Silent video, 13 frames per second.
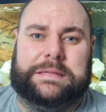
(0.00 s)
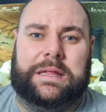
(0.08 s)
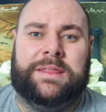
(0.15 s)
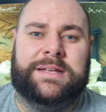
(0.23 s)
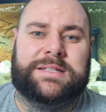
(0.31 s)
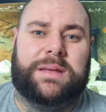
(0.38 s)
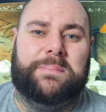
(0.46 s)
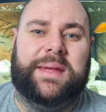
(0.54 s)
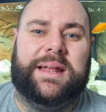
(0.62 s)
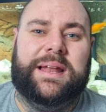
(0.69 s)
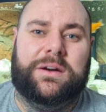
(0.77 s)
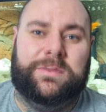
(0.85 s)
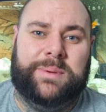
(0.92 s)
This can be a
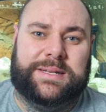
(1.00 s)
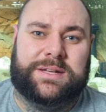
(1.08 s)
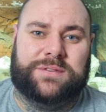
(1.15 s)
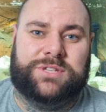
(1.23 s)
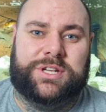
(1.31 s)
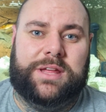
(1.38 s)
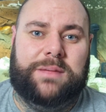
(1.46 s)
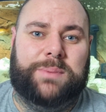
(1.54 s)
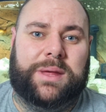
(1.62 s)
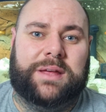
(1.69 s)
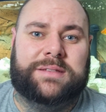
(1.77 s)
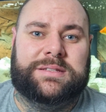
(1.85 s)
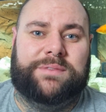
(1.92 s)
little bit dodgy,
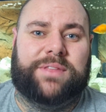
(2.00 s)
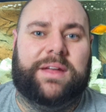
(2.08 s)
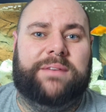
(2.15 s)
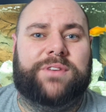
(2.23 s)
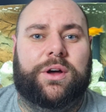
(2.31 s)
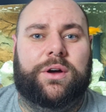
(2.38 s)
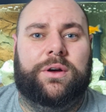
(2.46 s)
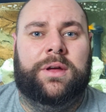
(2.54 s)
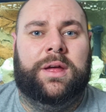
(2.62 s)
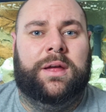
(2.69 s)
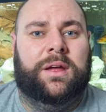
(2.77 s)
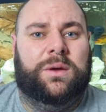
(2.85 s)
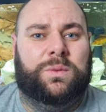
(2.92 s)
because if they've got
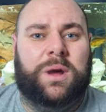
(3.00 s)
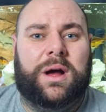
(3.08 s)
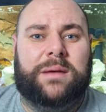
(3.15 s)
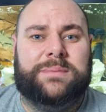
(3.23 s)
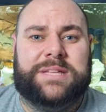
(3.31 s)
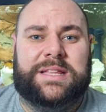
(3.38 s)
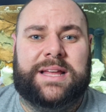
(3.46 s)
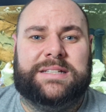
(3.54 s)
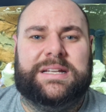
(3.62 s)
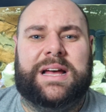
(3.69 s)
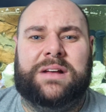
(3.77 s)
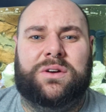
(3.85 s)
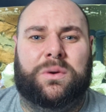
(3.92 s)
worms in their
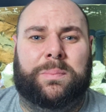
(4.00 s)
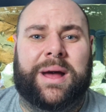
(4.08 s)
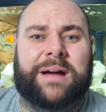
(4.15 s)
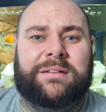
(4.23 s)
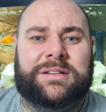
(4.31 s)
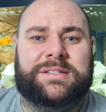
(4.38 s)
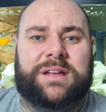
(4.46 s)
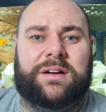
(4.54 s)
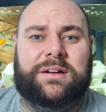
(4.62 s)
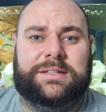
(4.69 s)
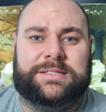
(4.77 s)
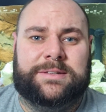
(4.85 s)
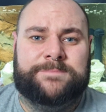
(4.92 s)
tank or
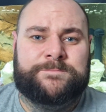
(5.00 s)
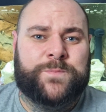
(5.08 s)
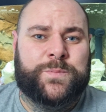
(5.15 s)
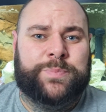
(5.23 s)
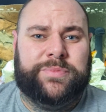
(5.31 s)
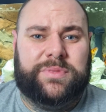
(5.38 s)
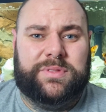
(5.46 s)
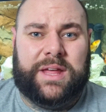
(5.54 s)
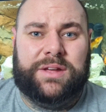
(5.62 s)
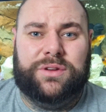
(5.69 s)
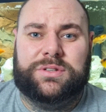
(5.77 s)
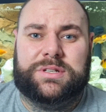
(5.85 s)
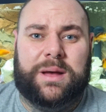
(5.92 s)
parasites, they
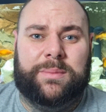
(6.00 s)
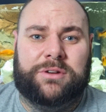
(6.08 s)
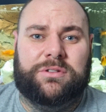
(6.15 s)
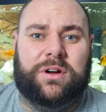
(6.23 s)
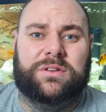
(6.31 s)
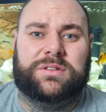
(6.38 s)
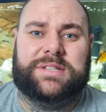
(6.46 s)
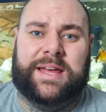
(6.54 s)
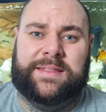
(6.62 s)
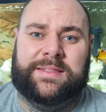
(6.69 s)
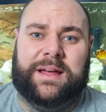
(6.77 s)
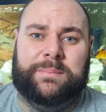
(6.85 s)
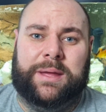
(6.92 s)
could come across
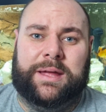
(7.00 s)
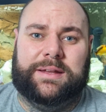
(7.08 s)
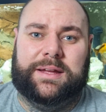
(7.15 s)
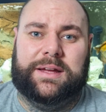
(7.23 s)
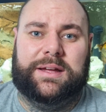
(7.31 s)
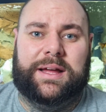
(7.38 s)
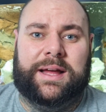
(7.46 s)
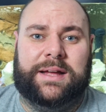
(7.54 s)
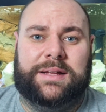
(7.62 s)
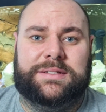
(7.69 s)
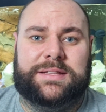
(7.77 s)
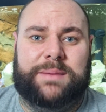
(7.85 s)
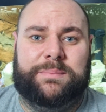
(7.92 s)
in that media,
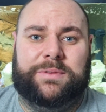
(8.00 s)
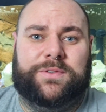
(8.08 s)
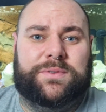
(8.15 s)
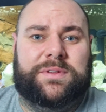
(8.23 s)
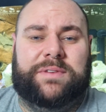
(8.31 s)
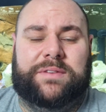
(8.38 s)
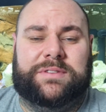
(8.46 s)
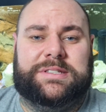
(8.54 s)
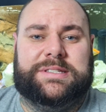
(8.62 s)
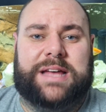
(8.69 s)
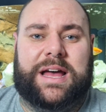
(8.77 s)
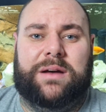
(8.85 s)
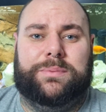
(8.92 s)
and then before you've even
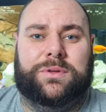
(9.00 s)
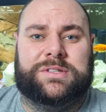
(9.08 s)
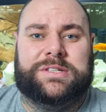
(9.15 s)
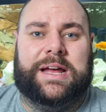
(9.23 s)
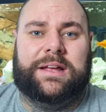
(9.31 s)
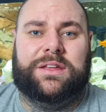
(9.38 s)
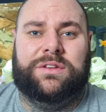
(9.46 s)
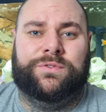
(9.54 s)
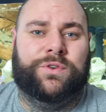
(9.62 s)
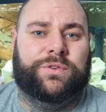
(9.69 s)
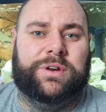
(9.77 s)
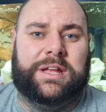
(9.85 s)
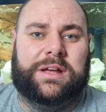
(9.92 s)
set up your tank, you've
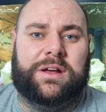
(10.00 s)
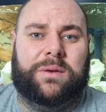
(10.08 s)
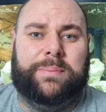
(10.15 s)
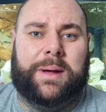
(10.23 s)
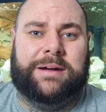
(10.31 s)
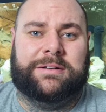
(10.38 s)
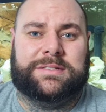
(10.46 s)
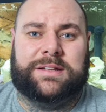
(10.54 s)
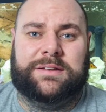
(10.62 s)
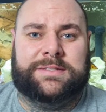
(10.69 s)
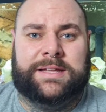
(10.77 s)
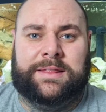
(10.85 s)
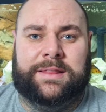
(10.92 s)
already got
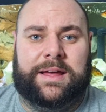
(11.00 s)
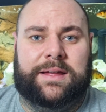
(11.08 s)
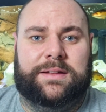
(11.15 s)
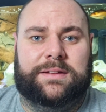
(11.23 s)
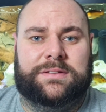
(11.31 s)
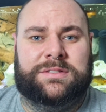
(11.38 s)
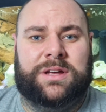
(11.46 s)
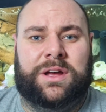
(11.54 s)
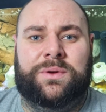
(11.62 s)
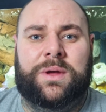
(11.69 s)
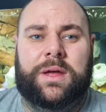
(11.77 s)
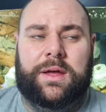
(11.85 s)
parasites in there. So